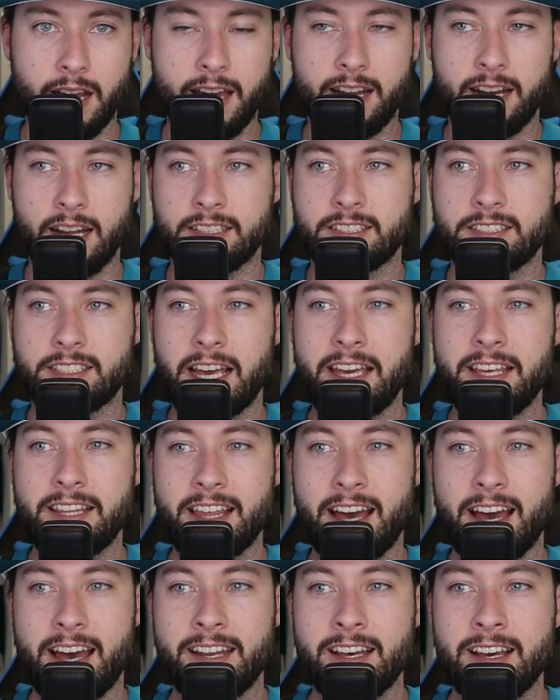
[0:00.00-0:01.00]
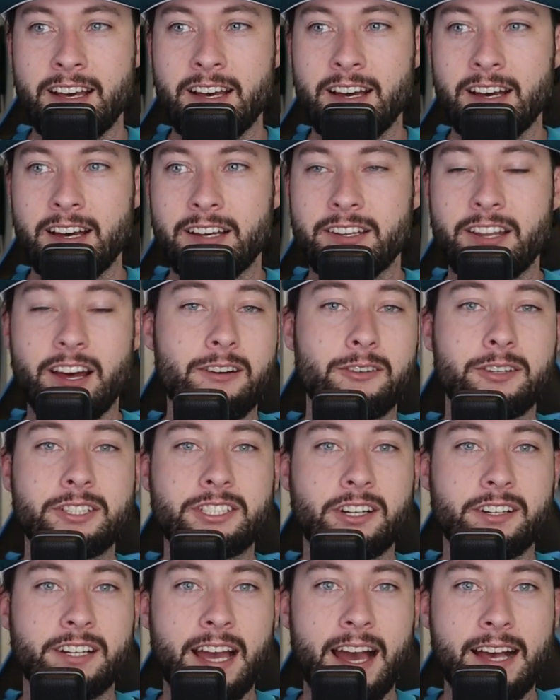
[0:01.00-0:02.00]
And I say that not really
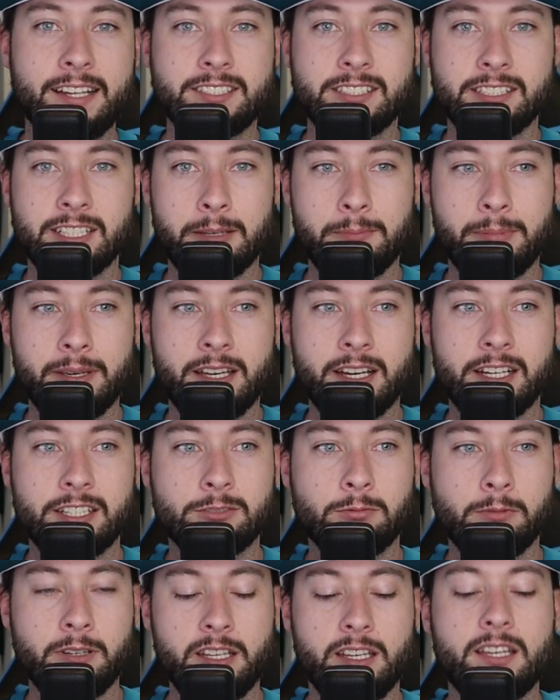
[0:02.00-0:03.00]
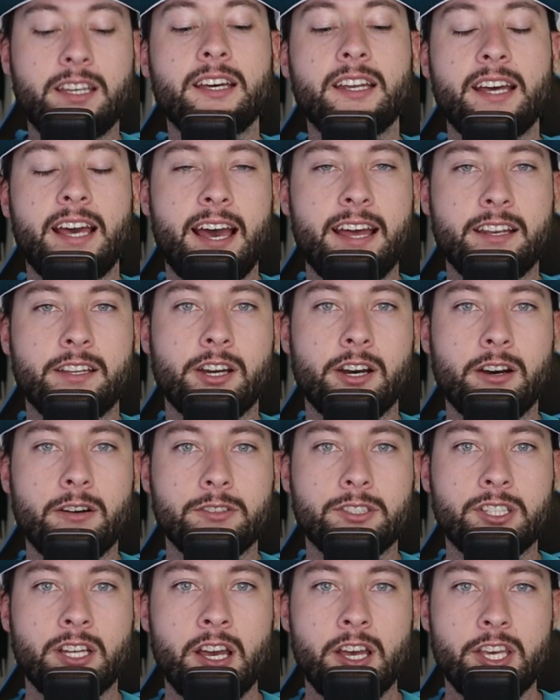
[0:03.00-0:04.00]
sarcastically, because when you get a head
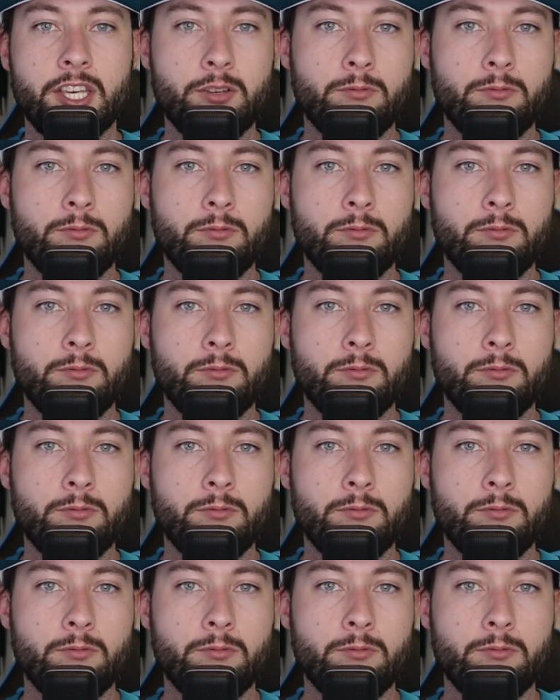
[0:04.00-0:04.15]
coach,